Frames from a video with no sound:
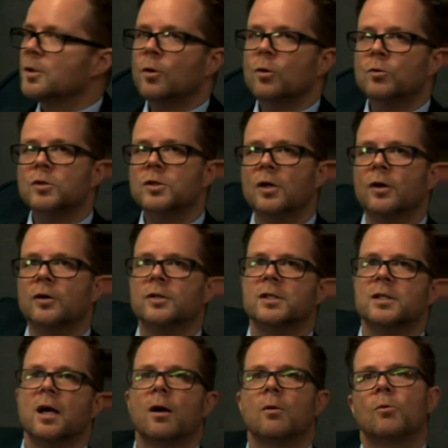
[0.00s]
also
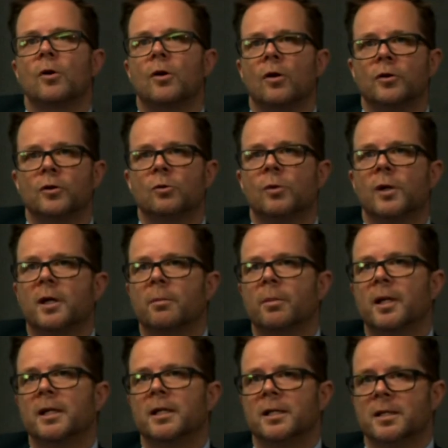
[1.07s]
start work on your
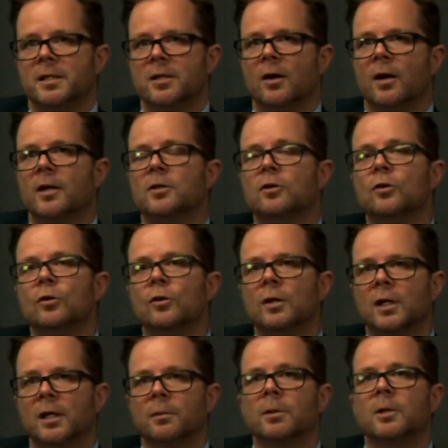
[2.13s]
Wikipedia site
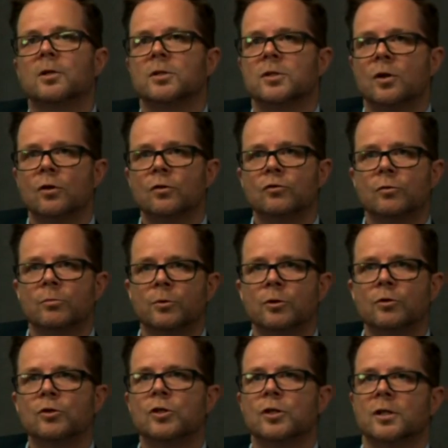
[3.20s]
early, because
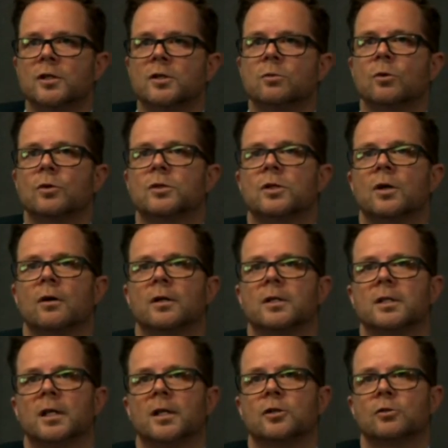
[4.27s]
contribution is what's going
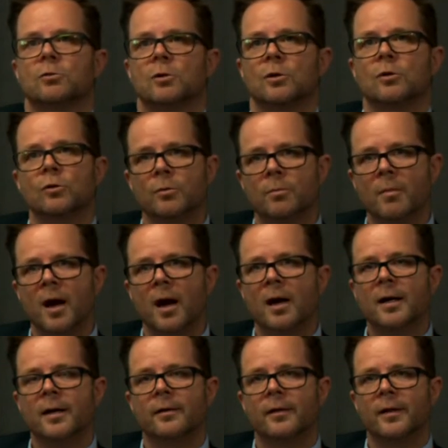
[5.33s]
to get you a good
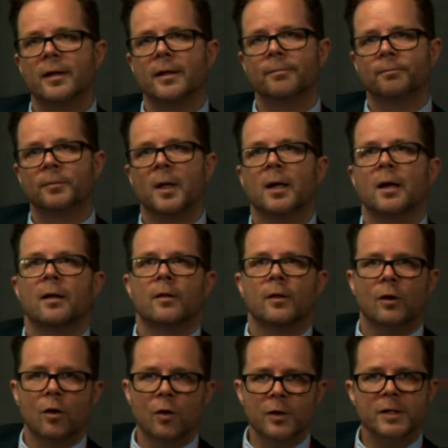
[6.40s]
mark there. The
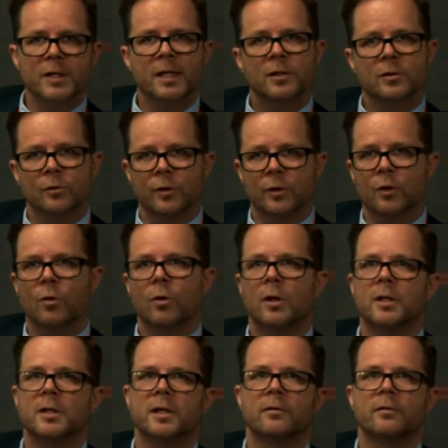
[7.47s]
content or the
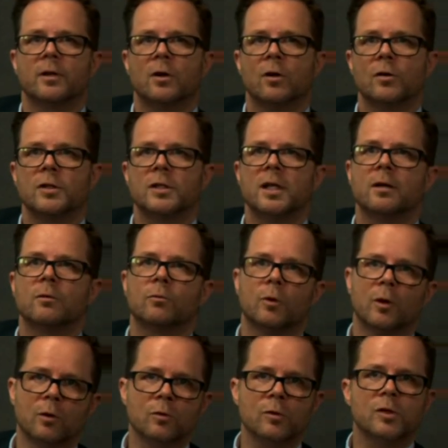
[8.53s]
quality of the content
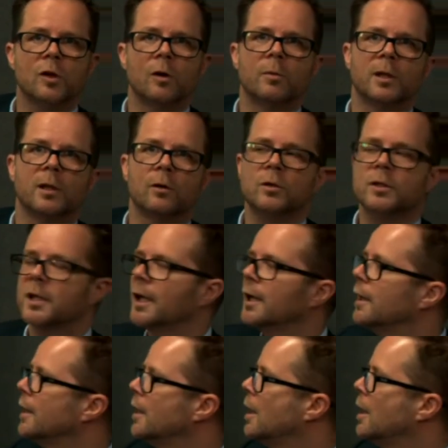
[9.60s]
will also be looked at,